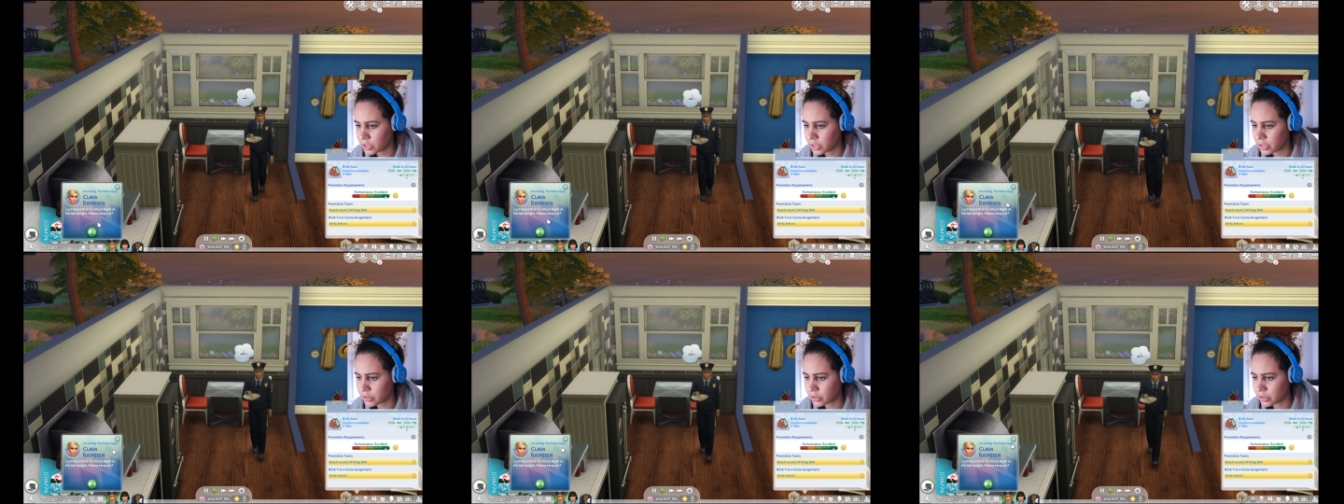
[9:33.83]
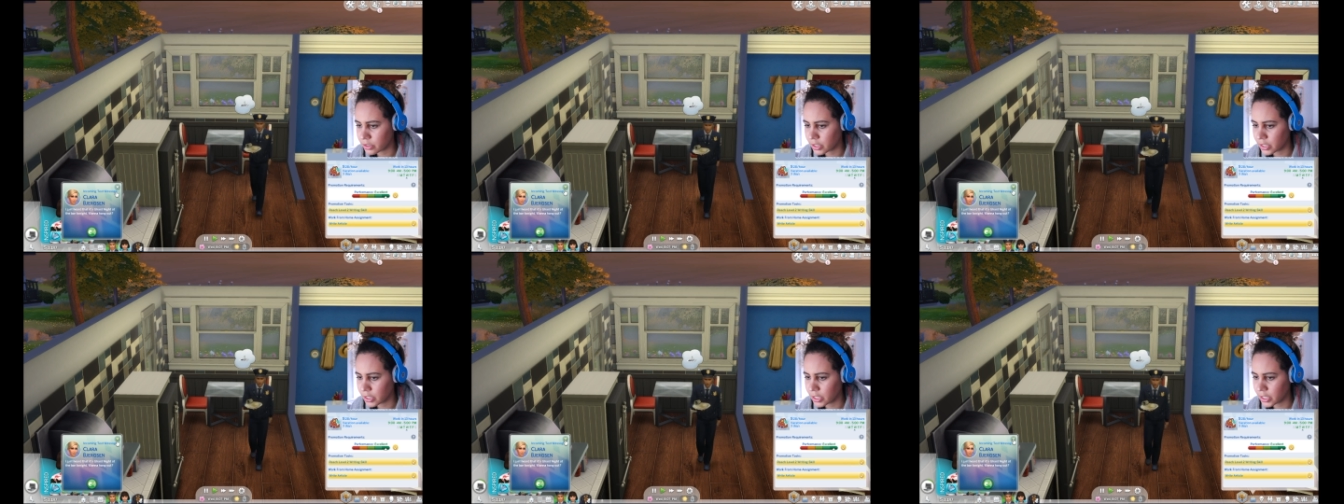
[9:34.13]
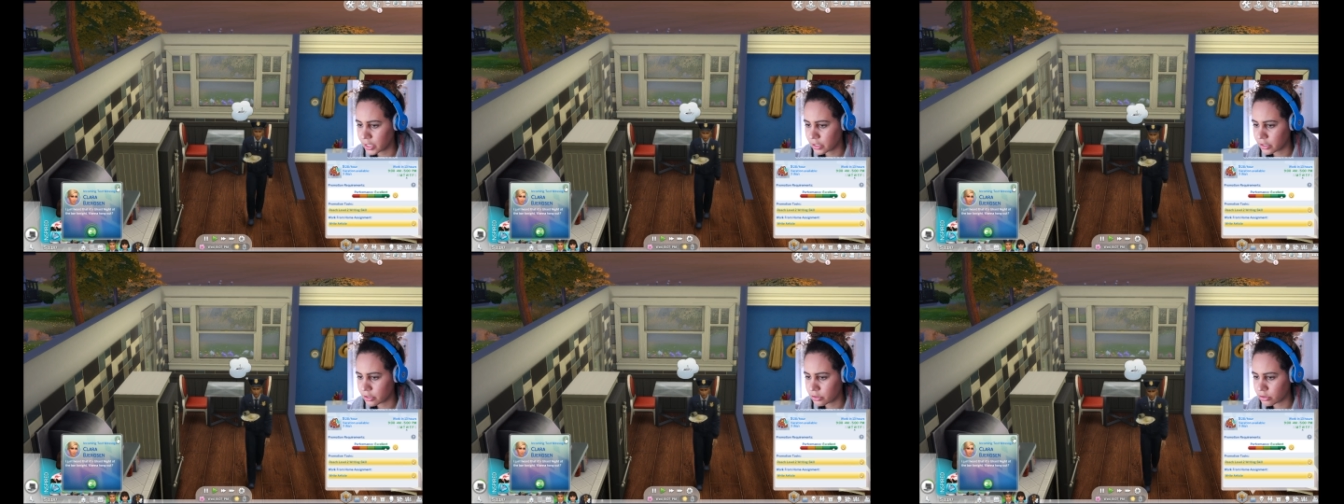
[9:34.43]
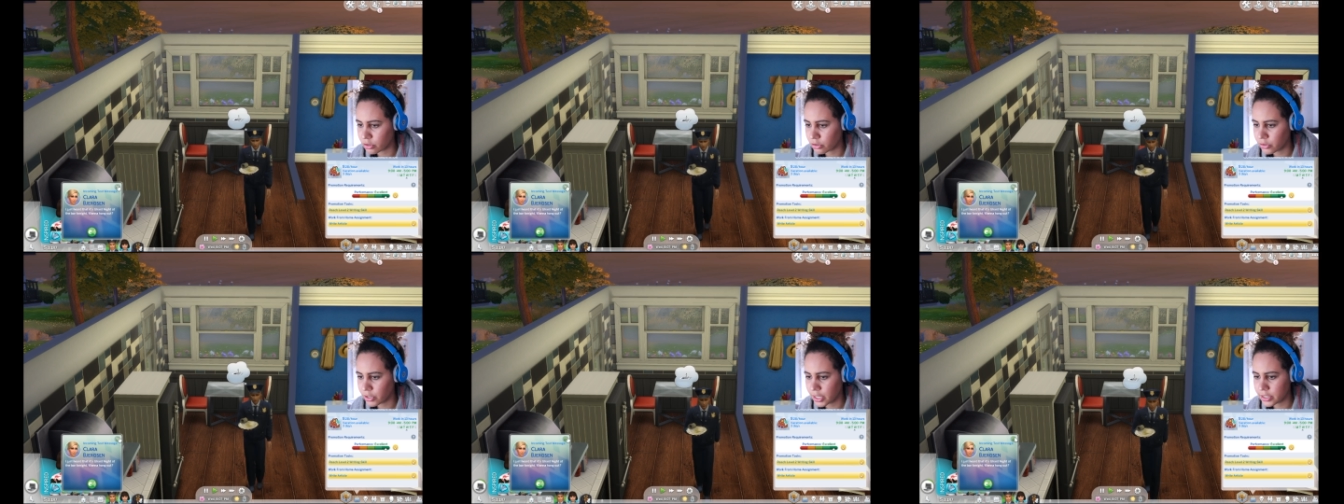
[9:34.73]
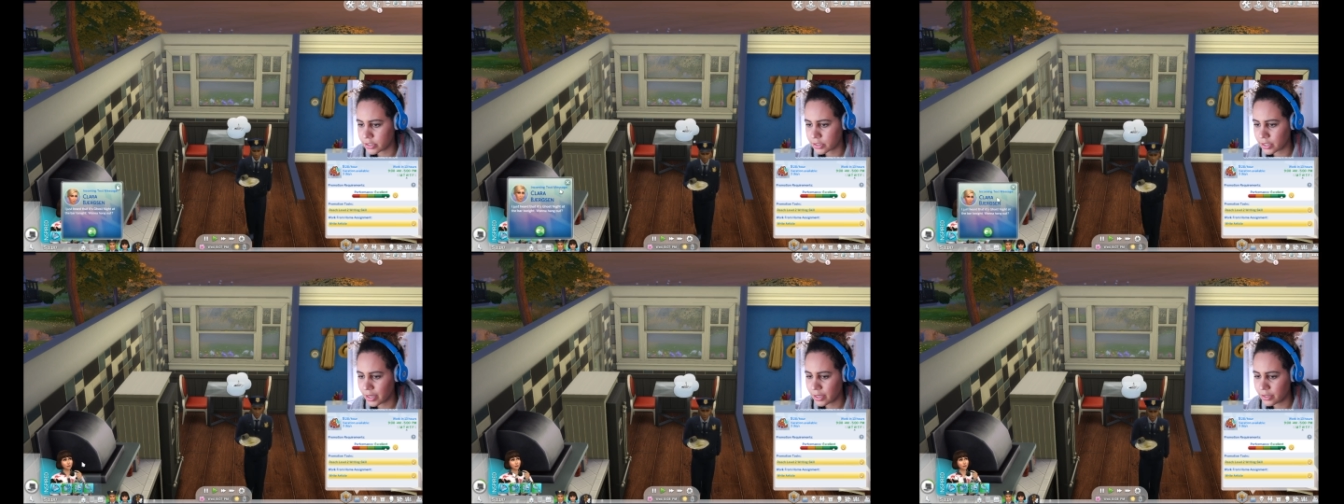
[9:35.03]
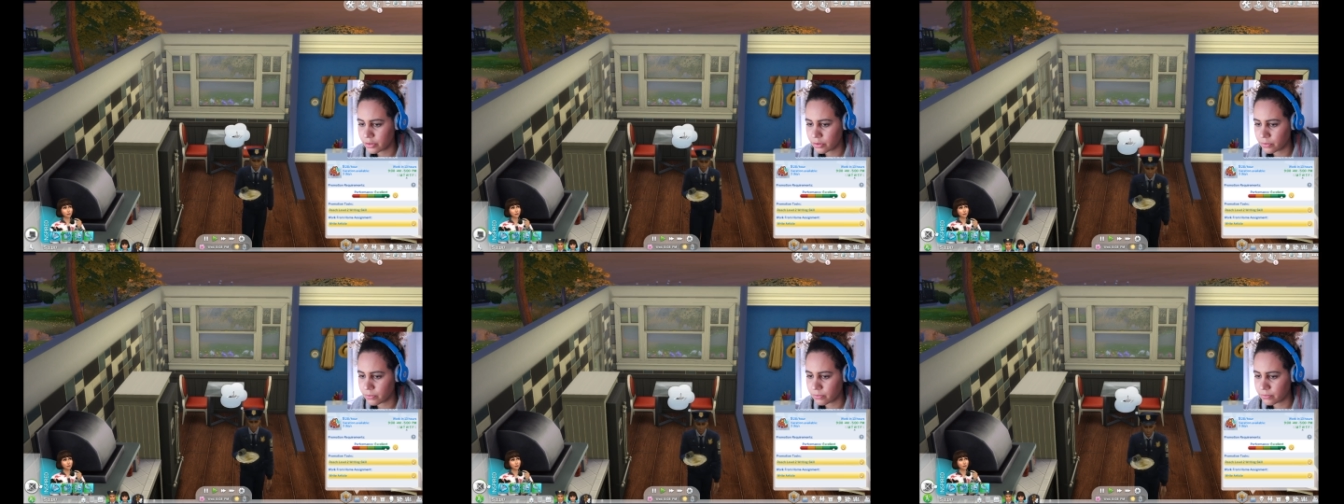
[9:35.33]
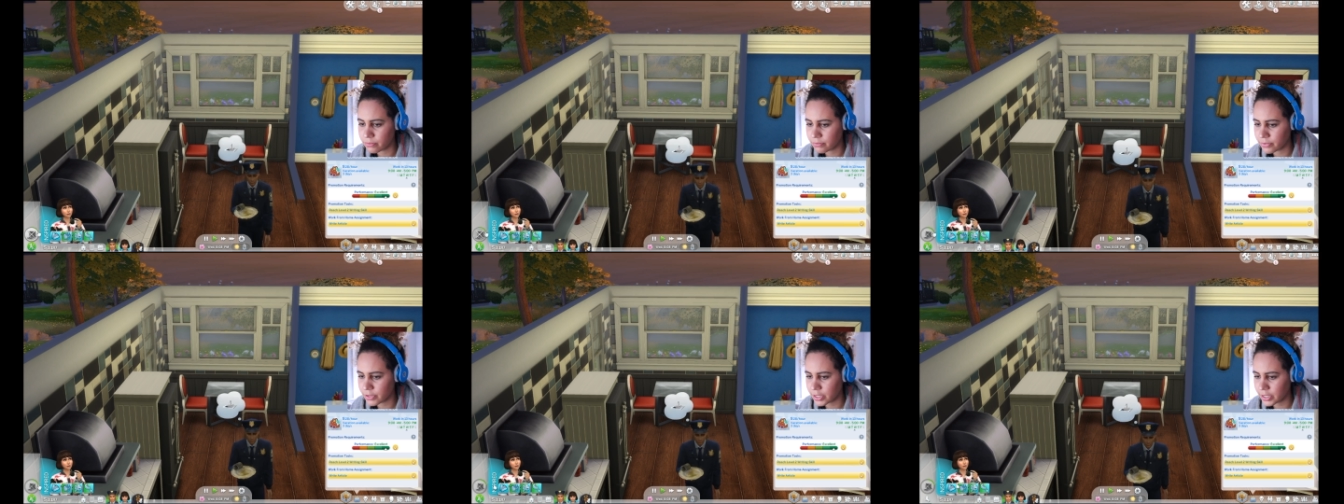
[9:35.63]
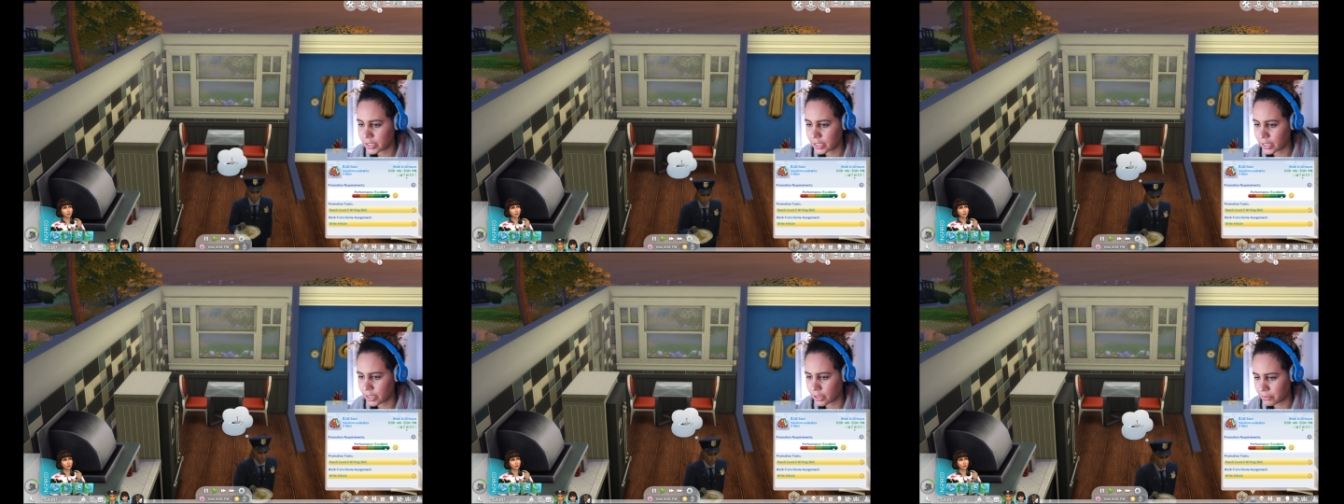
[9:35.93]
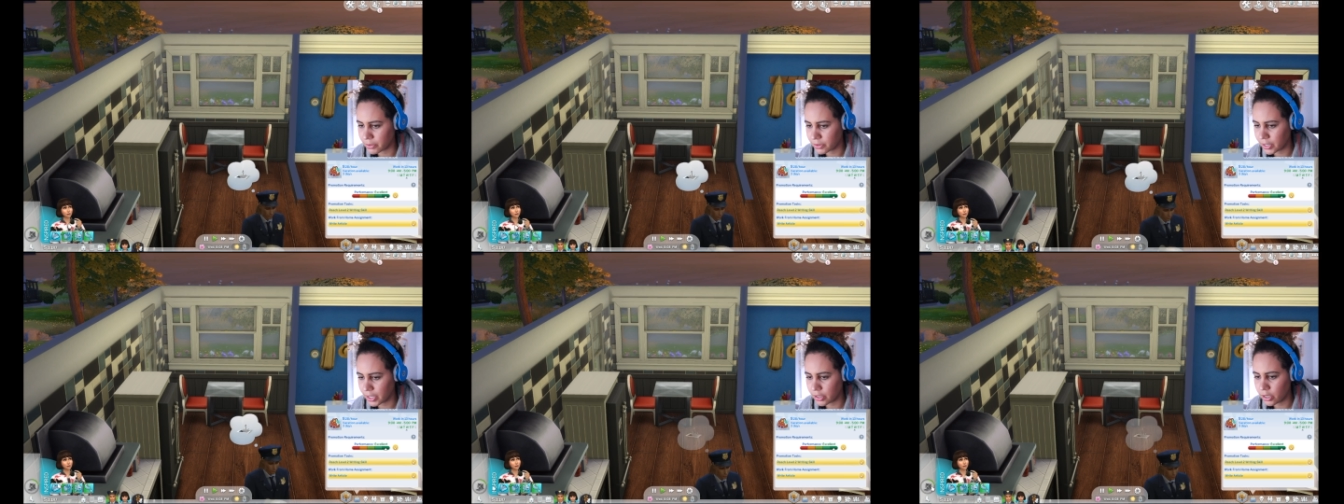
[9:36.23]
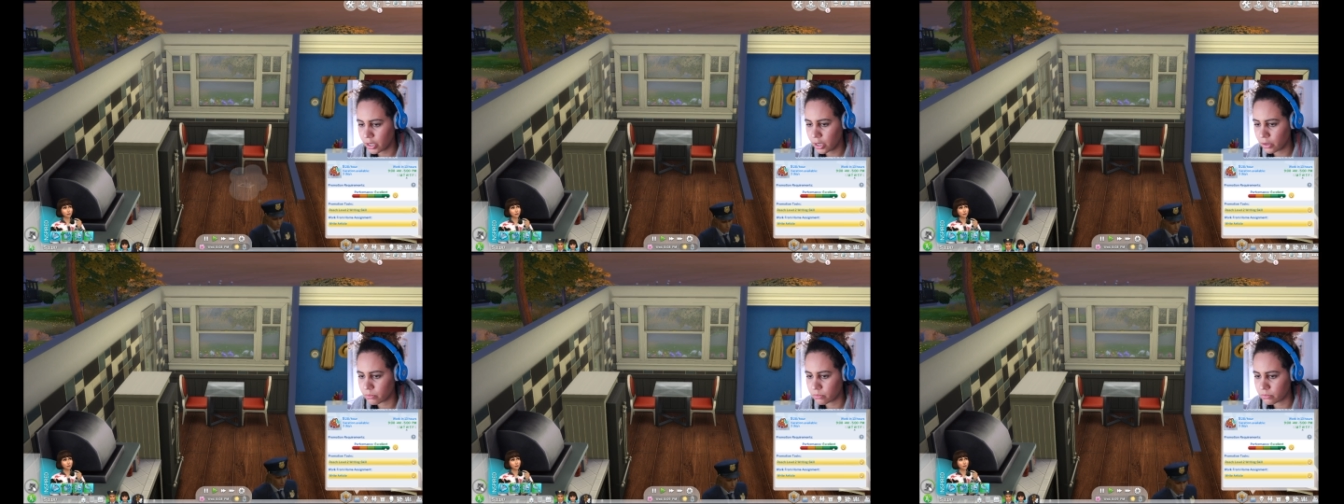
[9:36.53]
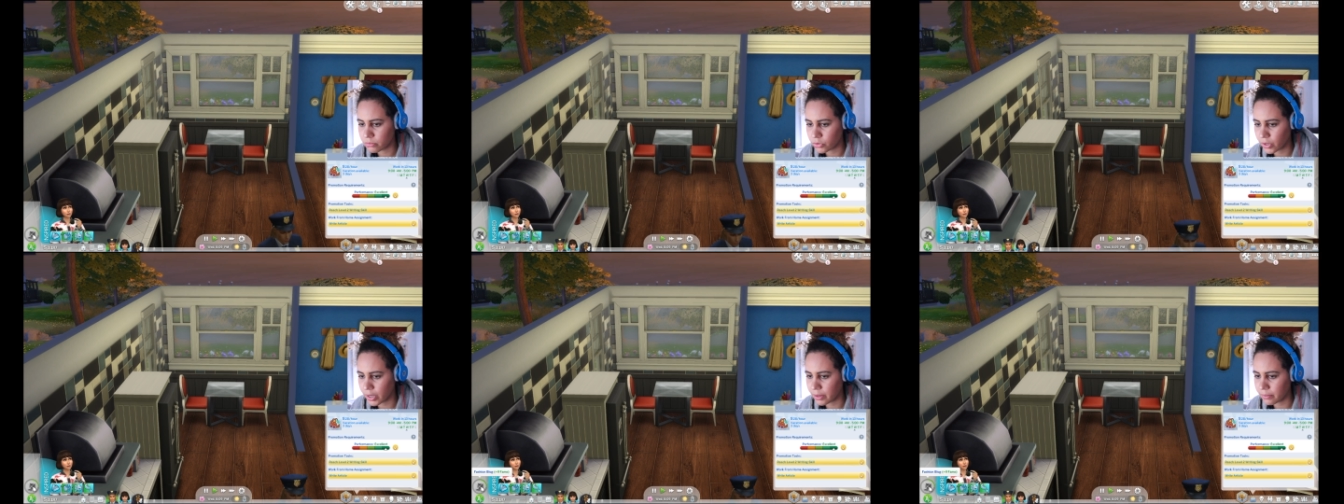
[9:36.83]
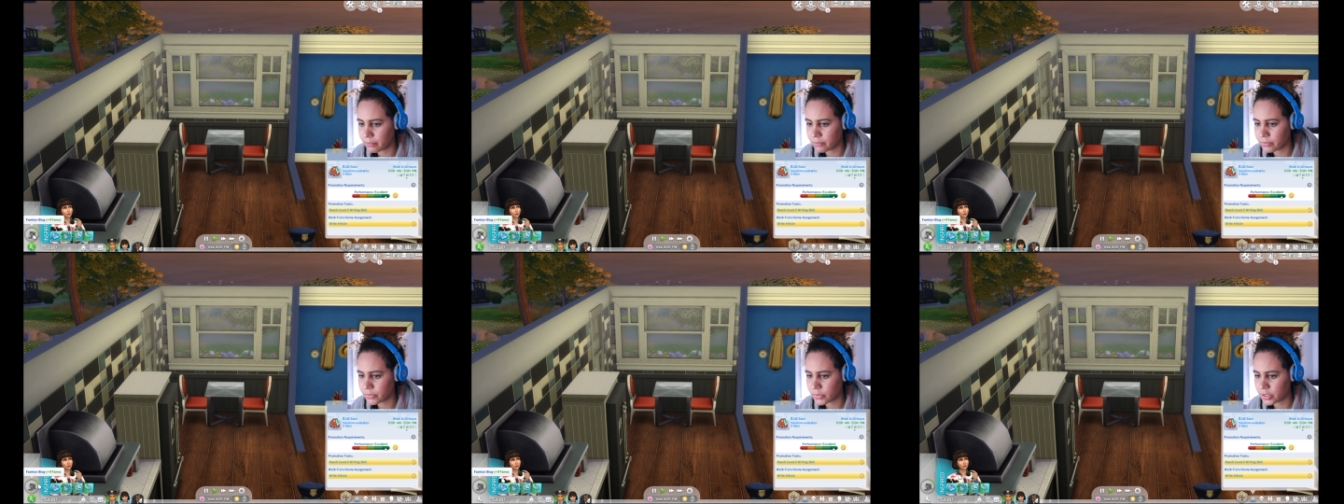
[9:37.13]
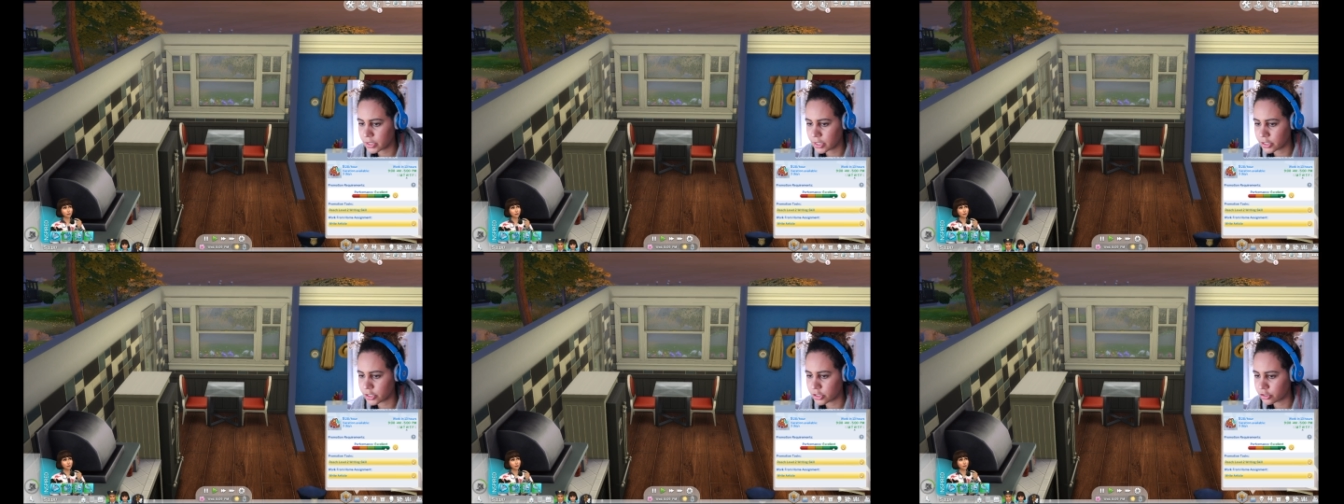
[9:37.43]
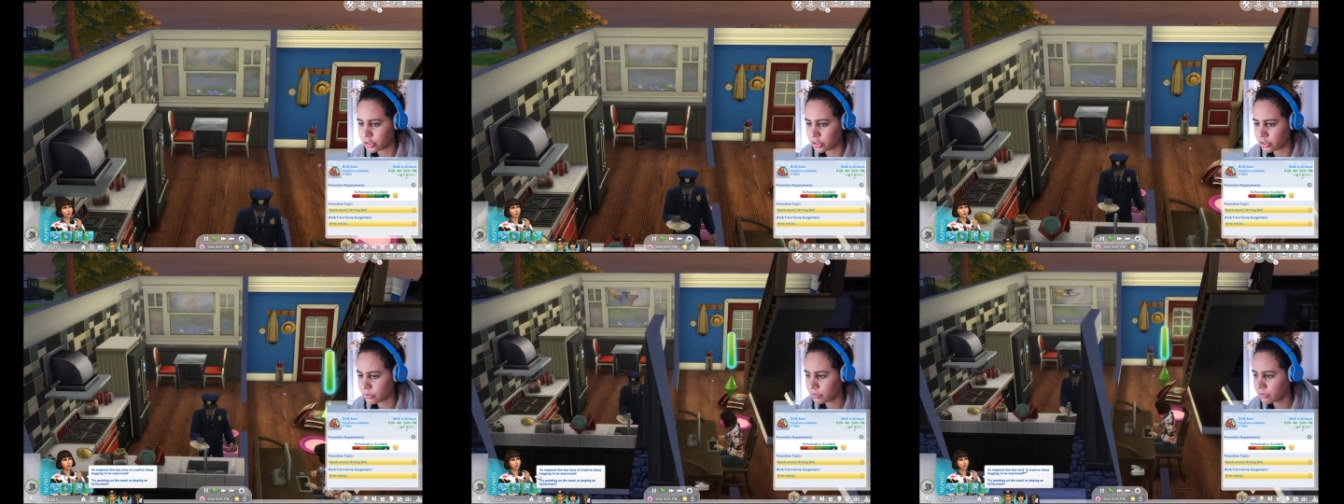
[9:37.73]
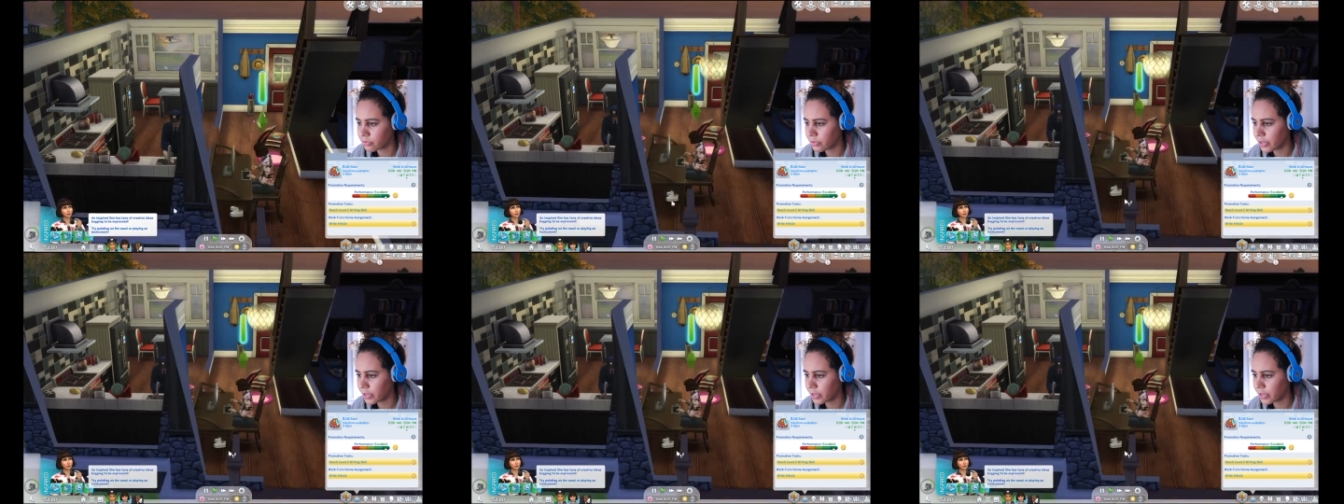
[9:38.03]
She's cleaning. They're so nice. I don't really care about that. Oh crap! What did I just do?